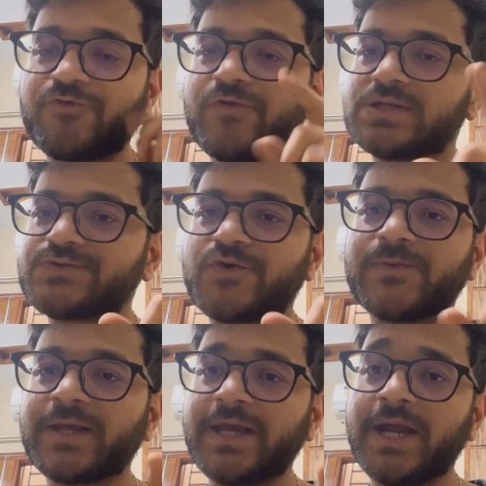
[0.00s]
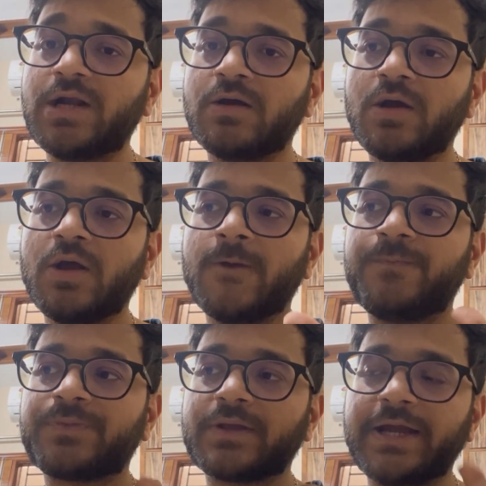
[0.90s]
first from the
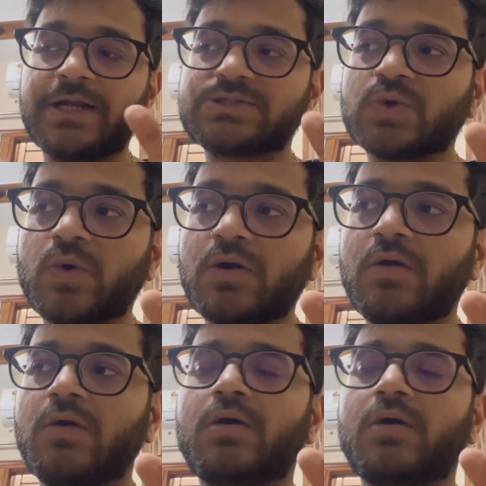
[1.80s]
gate score,